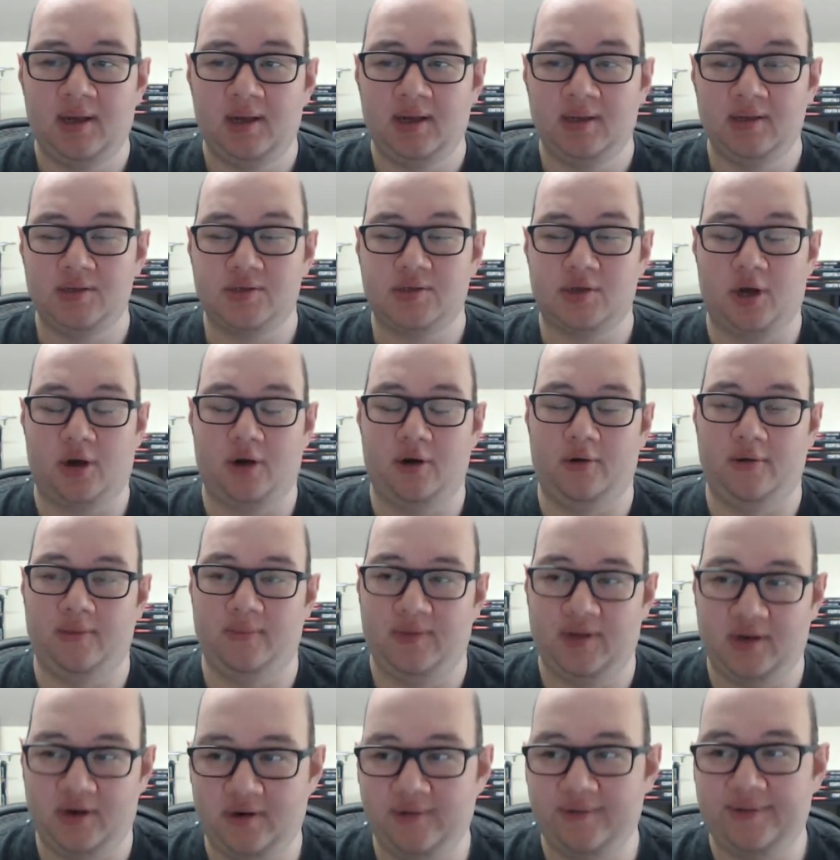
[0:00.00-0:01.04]
So,
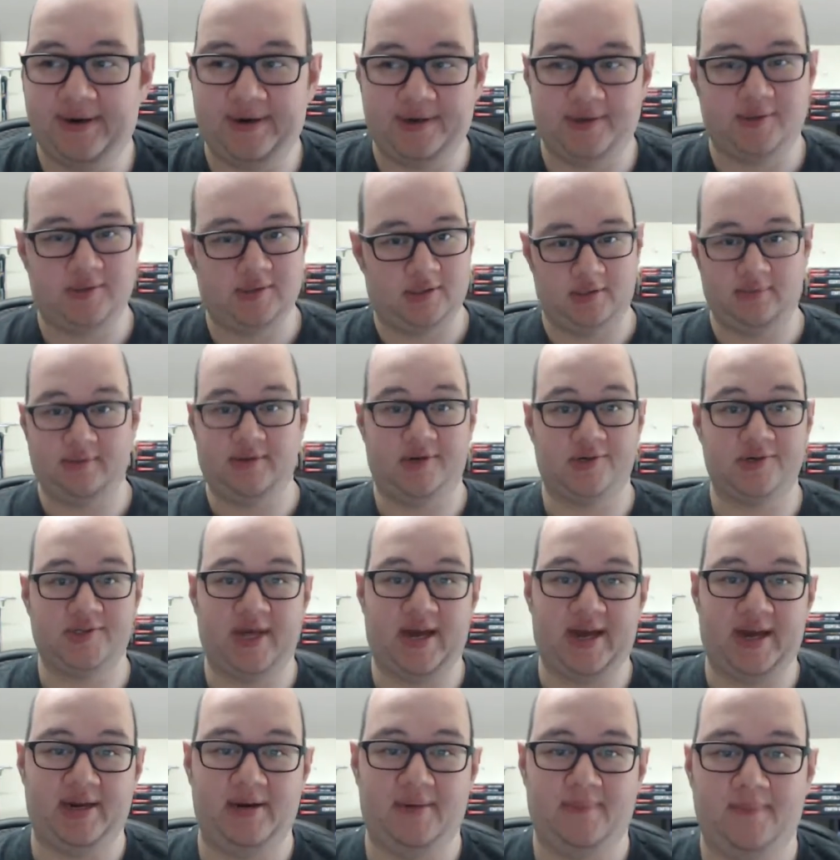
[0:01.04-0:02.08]
there's
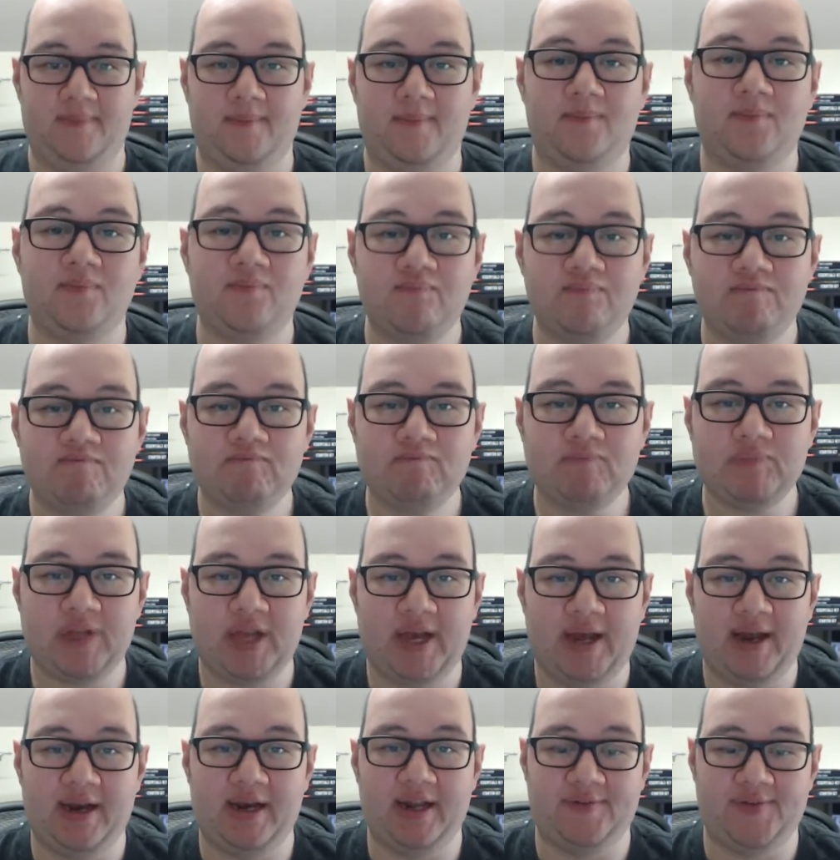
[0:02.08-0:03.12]
that.
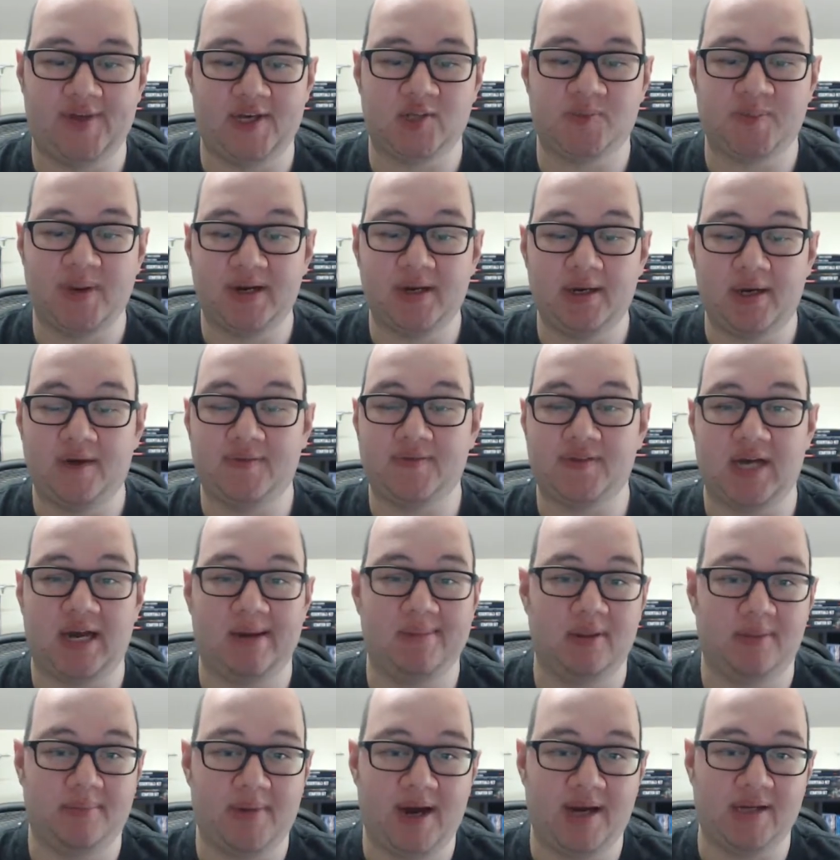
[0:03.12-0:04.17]
And if they spend enough time
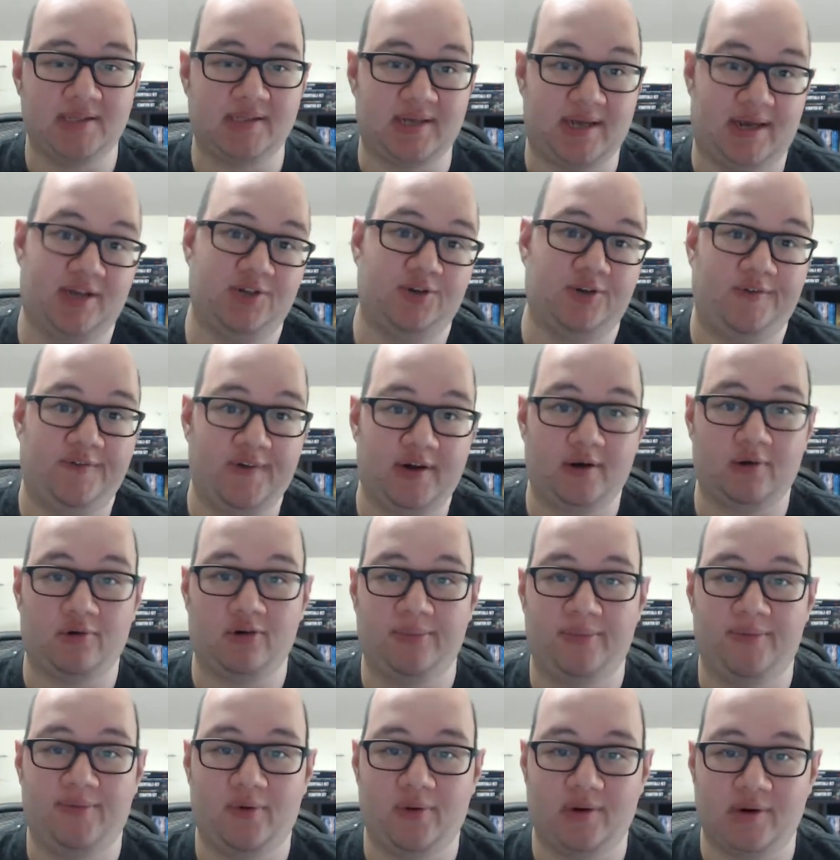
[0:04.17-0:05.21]
in the mines, they actually fight a
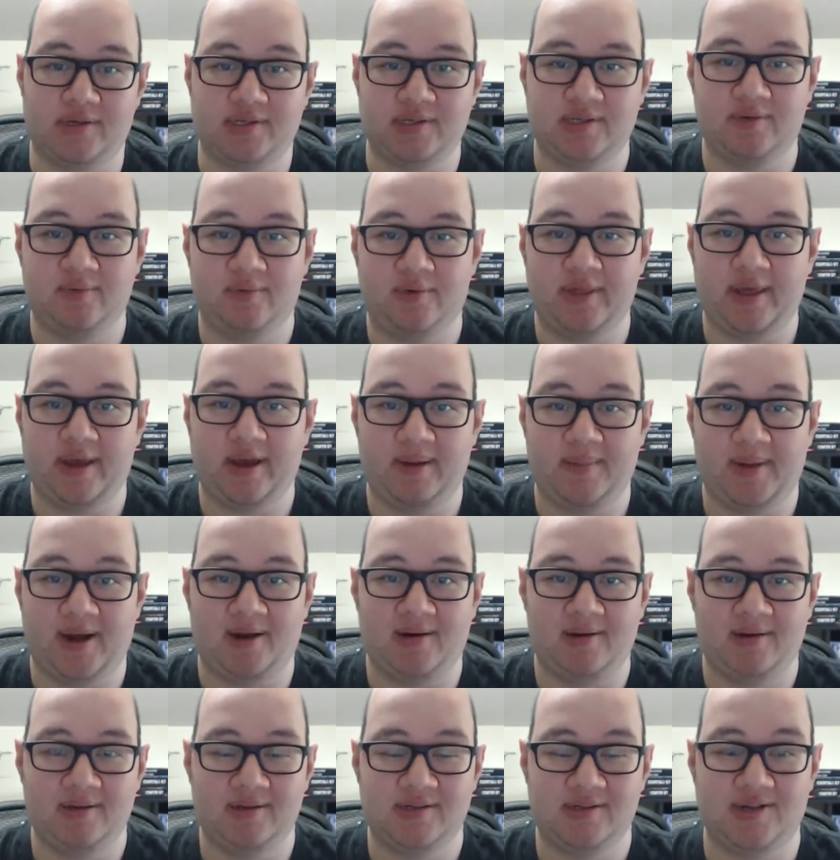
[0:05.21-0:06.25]
group of orcs when they come out.
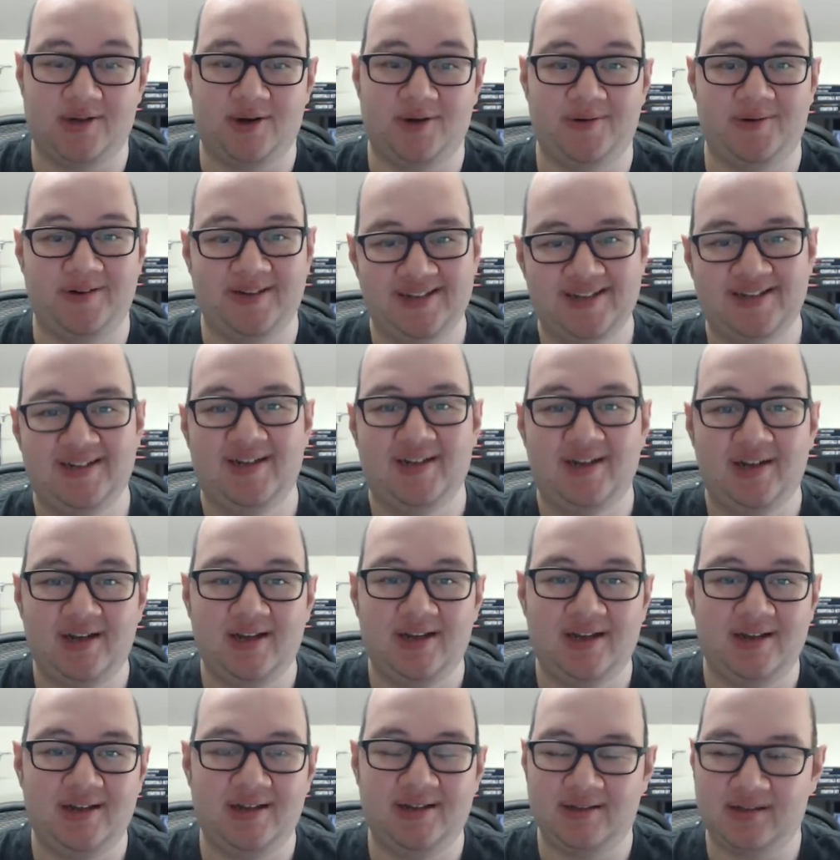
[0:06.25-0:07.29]
So
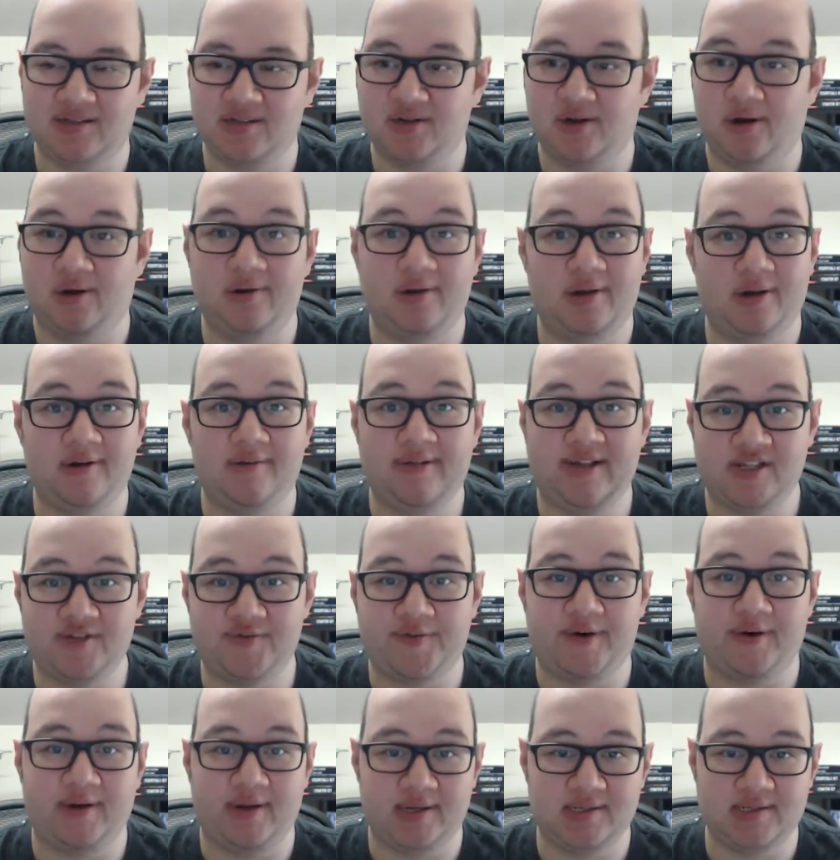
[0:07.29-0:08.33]
that's
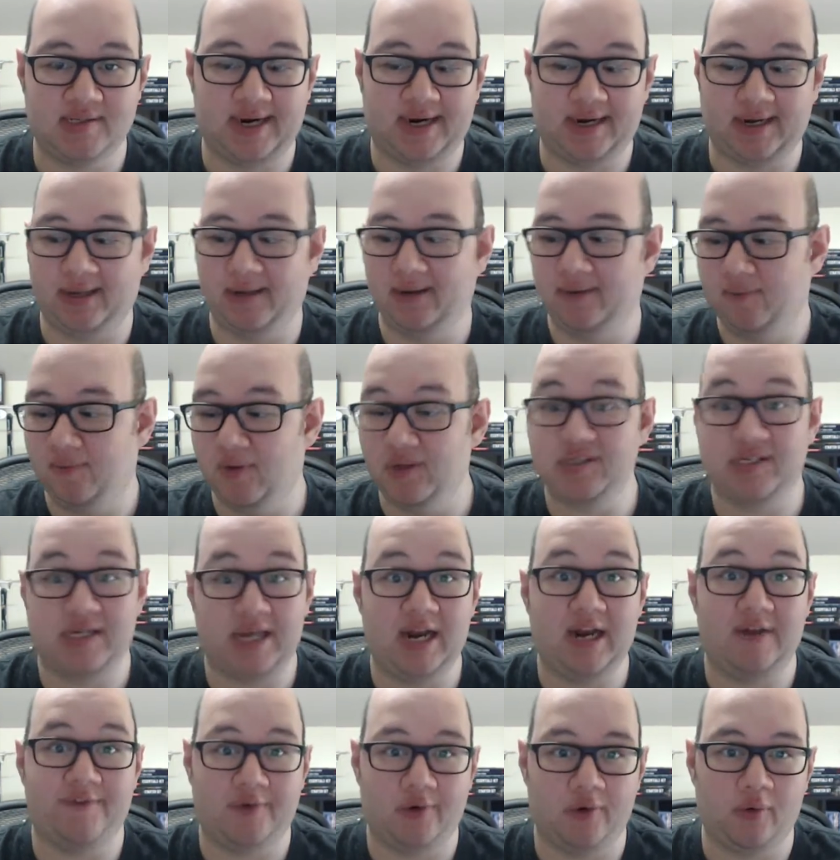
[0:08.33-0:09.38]
very exciting. Once
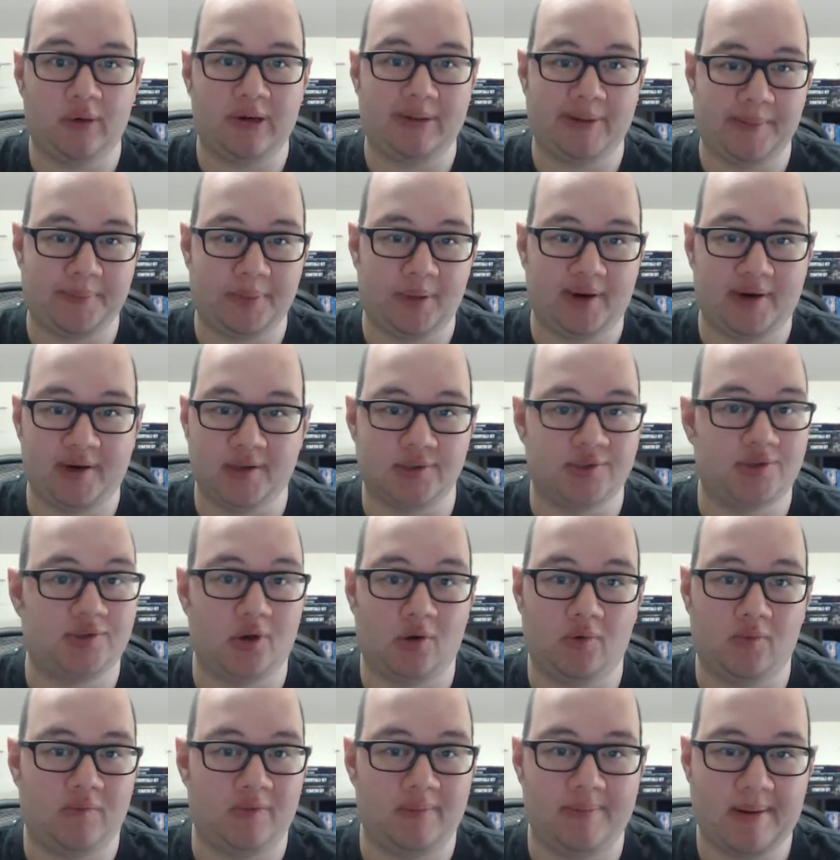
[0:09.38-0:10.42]
again, if you're one of my players,
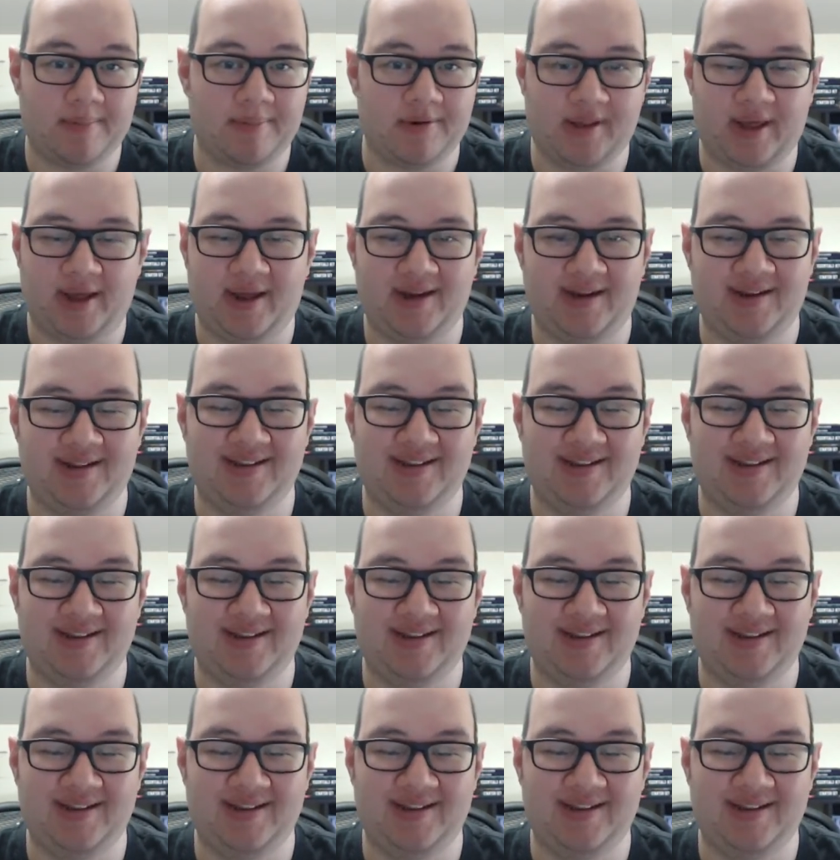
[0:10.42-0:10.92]
don't remember that.